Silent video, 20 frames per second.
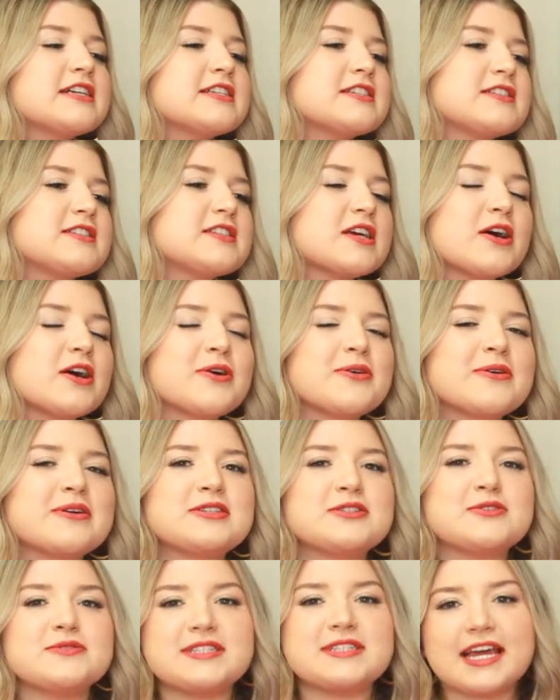So
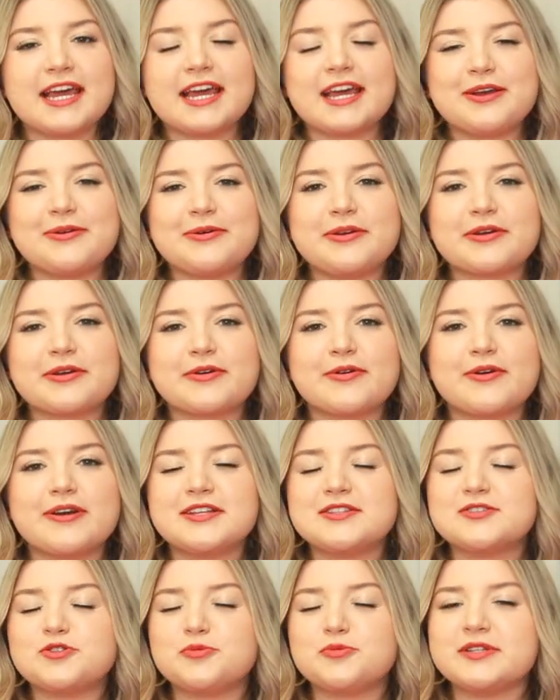today we are
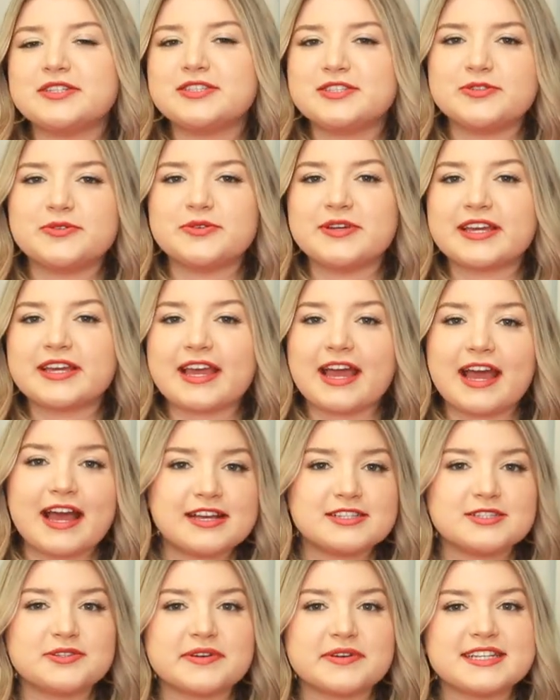going to be doing,
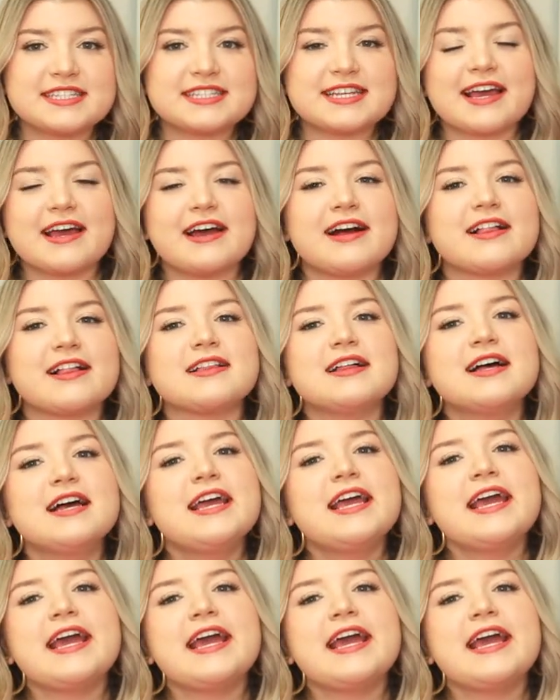as you can tell,